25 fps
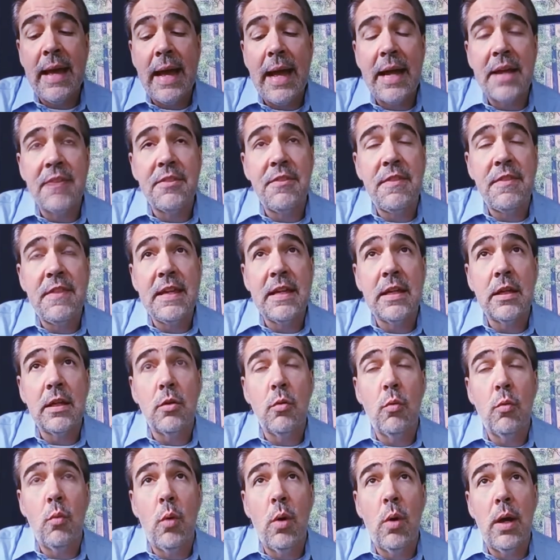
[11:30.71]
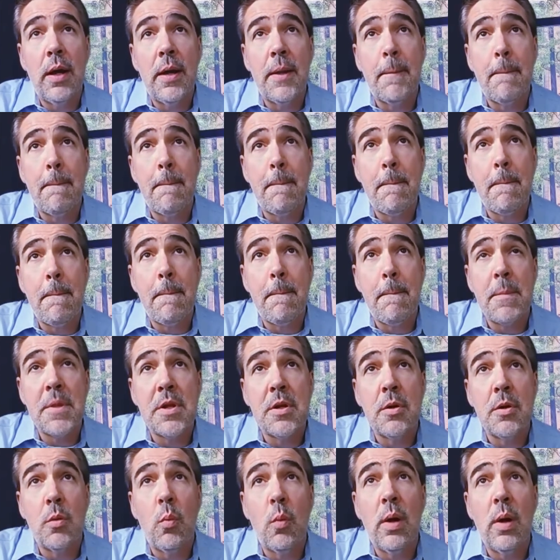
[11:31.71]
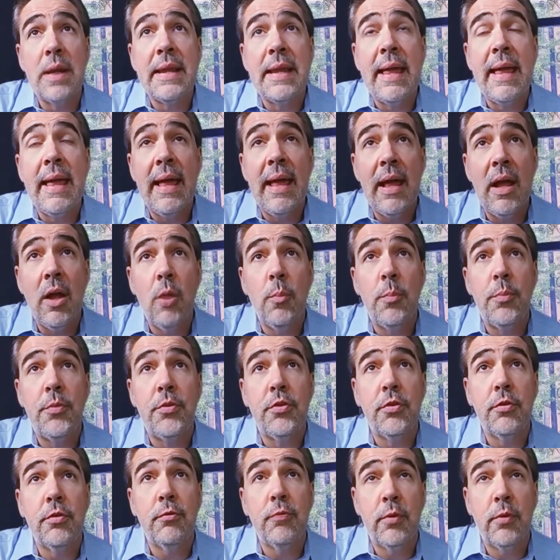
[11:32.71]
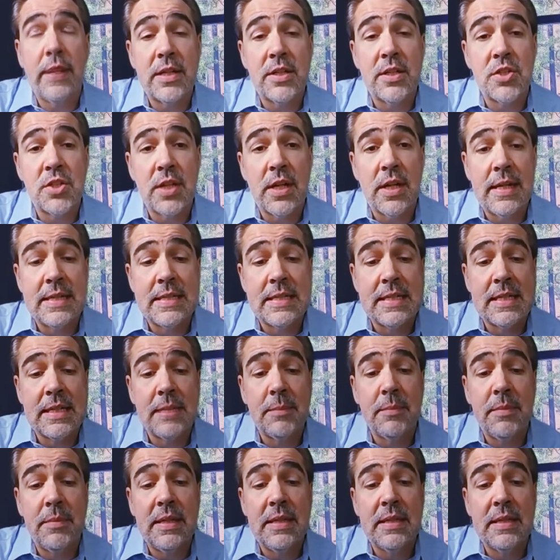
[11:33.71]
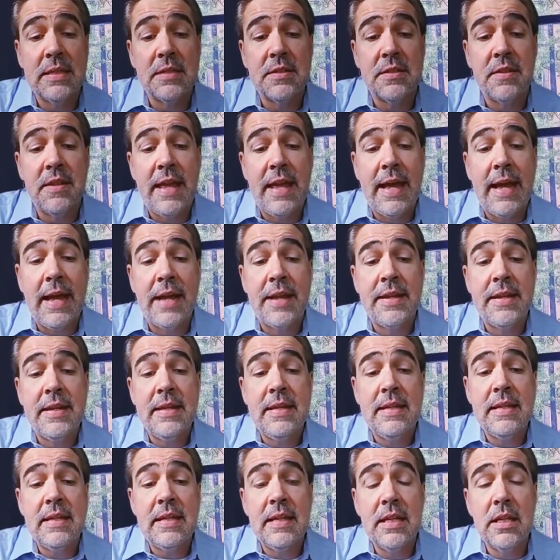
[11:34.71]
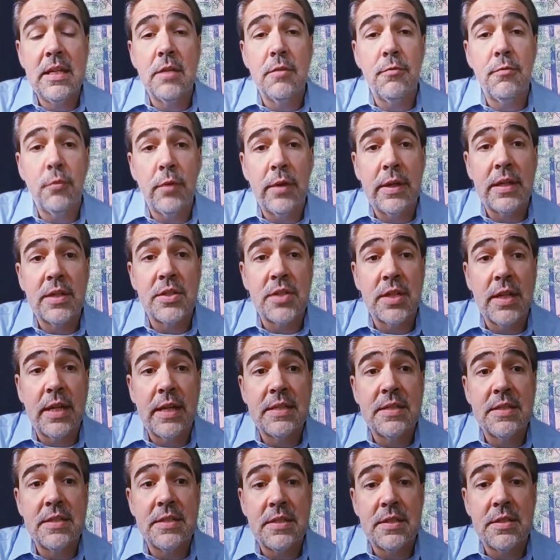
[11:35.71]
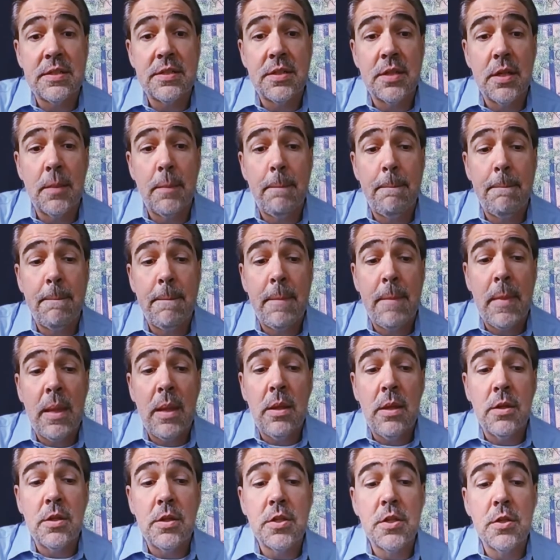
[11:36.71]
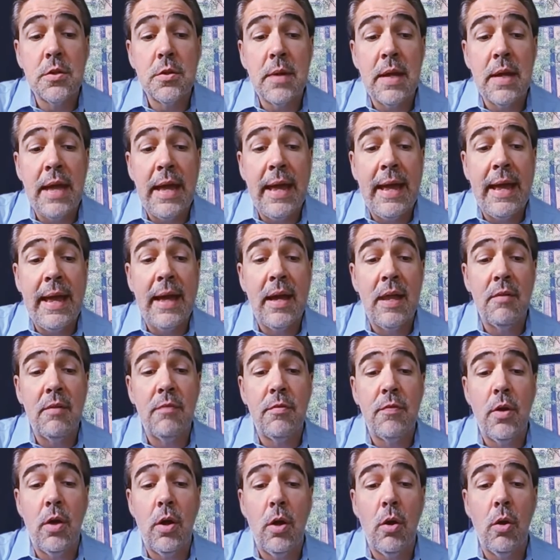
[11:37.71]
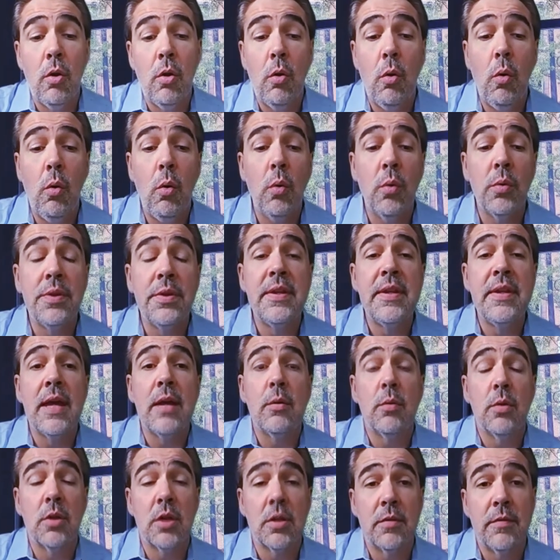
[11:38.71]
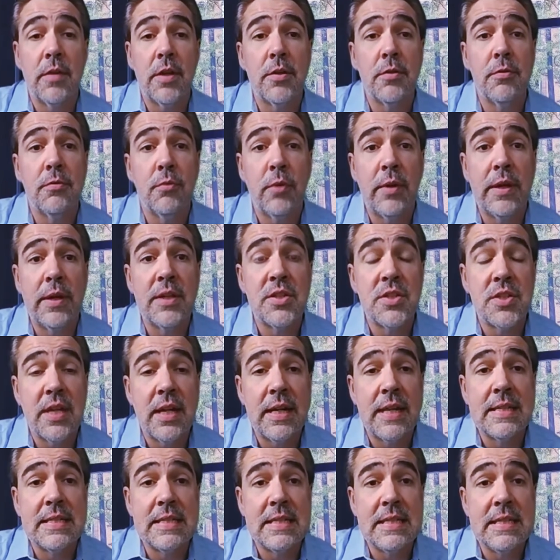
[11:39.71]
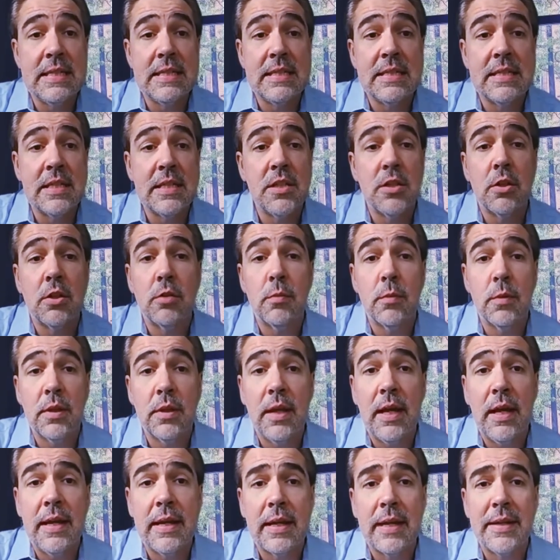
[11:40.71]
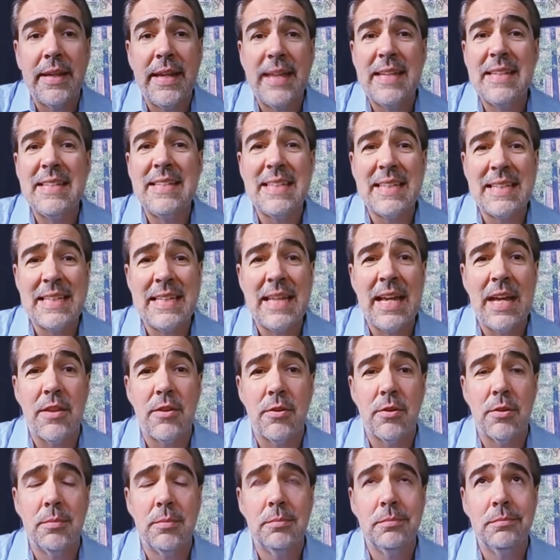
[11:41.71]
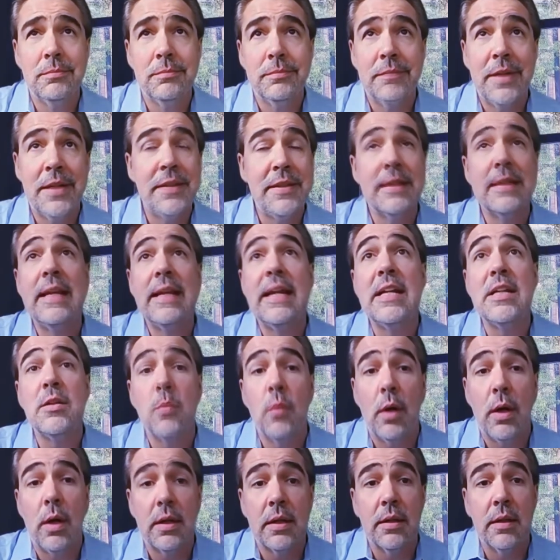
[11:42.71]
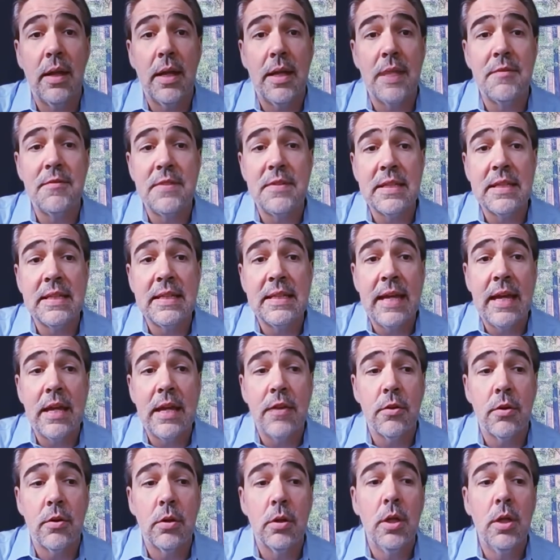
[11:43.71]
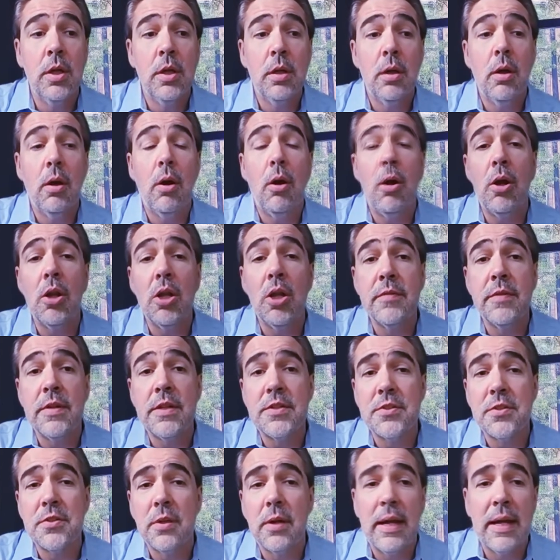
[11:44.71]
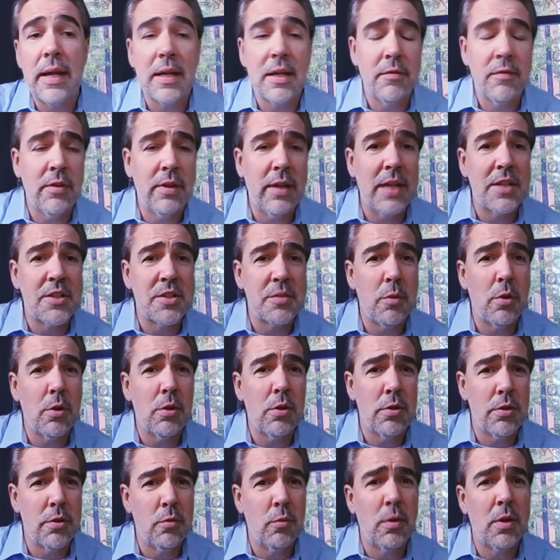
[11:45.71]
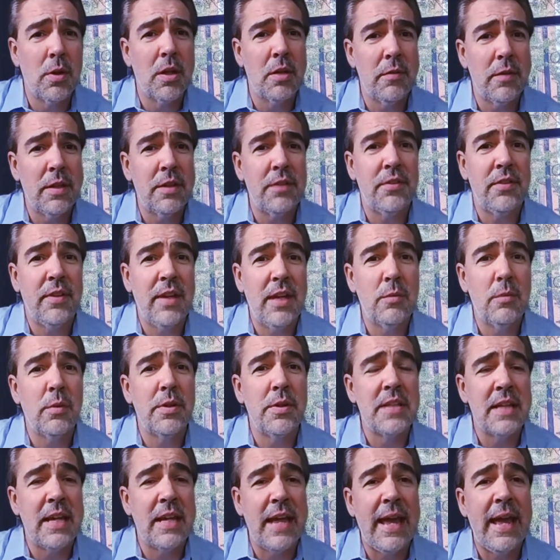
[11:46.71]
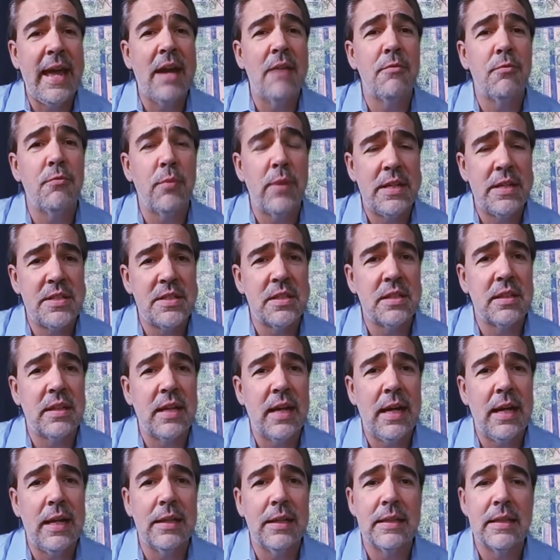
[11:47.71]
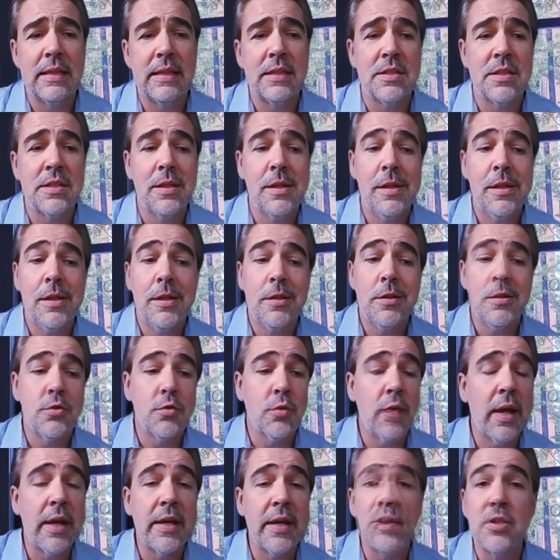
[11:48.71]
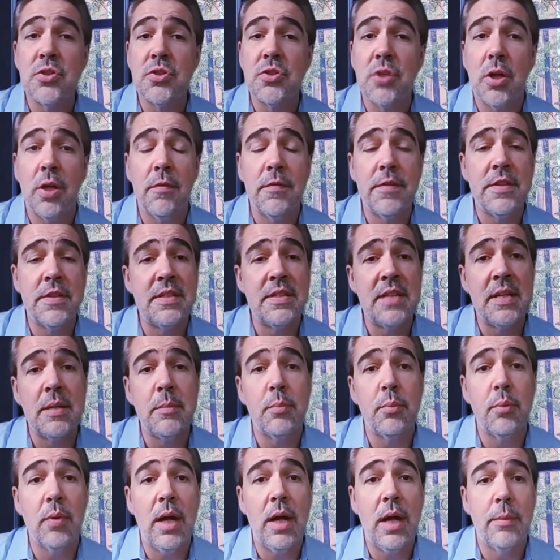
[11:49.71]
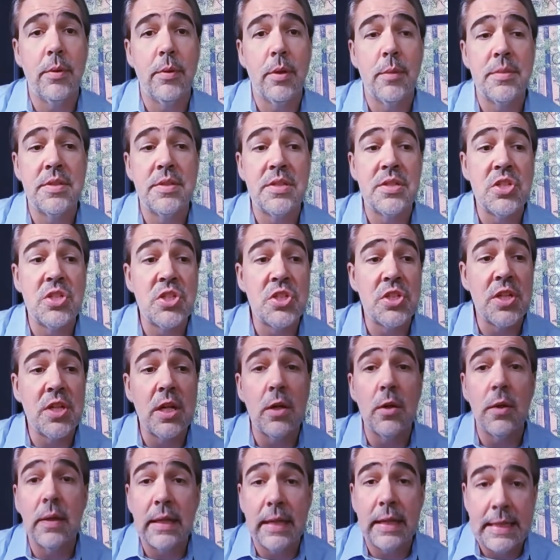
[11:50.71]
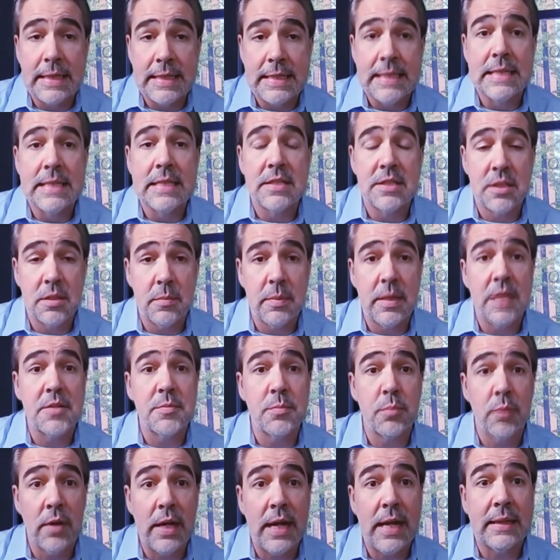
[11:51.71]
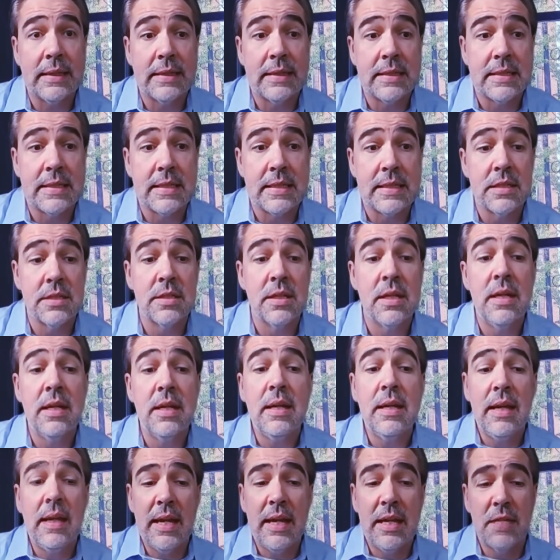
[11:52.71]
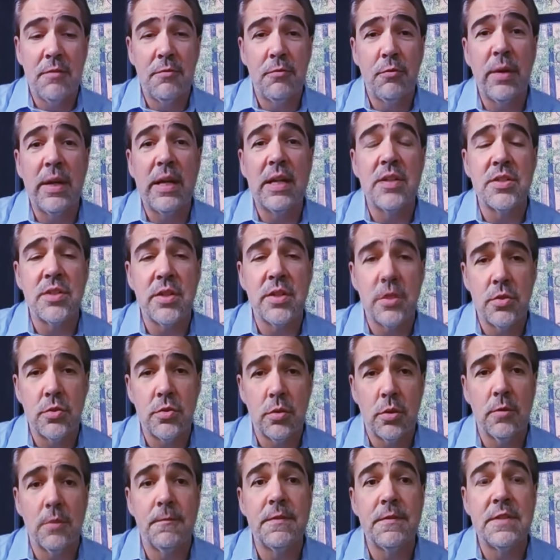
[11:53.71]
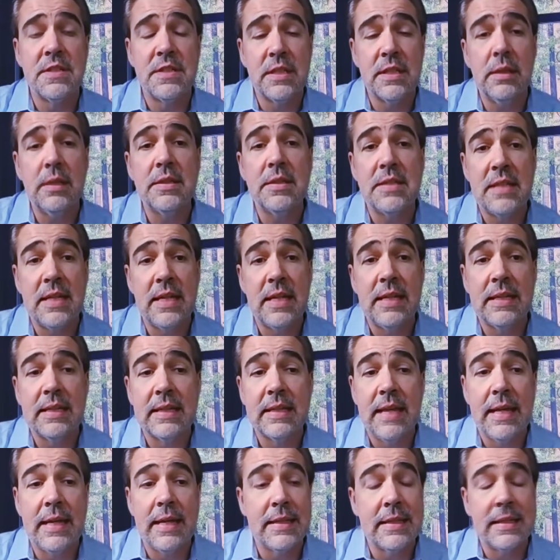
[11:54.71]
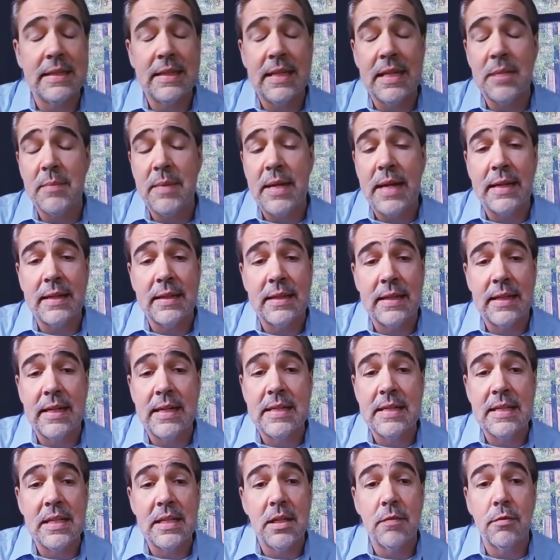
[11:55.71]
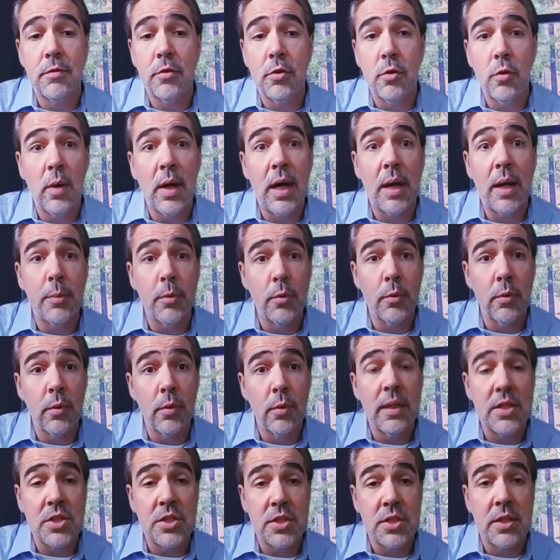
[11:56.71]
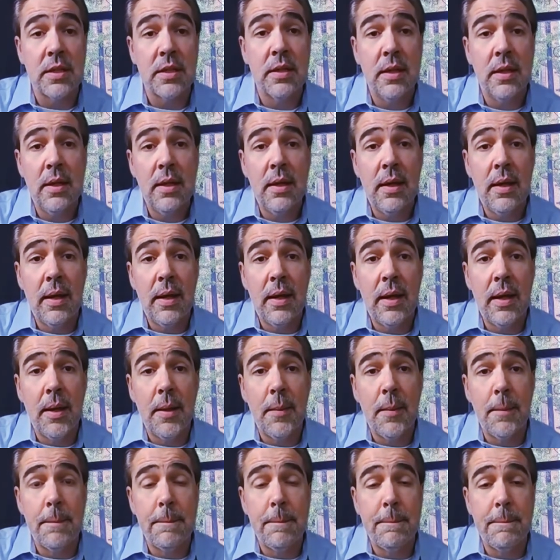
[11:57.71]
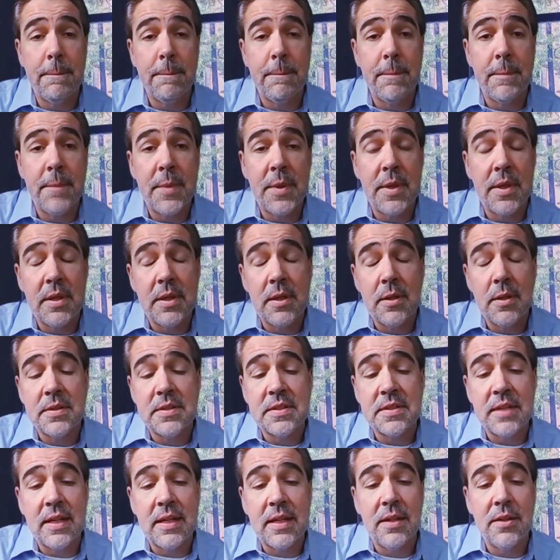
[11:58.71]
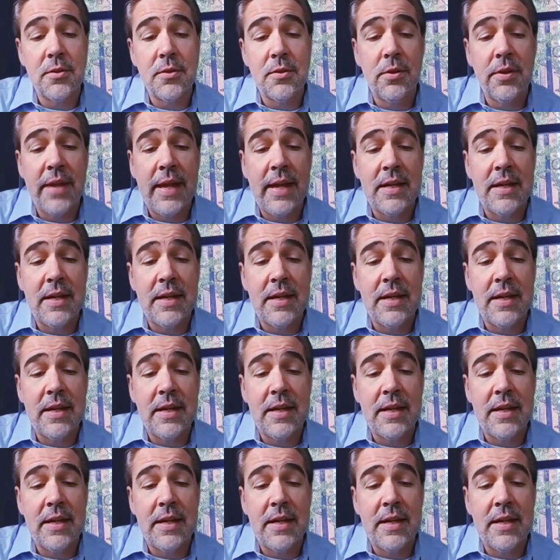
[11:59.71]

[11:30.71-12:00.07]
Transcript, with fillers: I think what you know what helps franchising is that in a franchise system, you have a whole network of other franchisees that you can rely on, and together I think in any walk of life, together all of us are a heck of a lot smarter than one of us. And when you have friends and colleagues trying to solve the same problems, sharing ideas and best practices, and a franchisor facilitating that, and again, back to that idea of cooperation, um, you know, it's kind of the old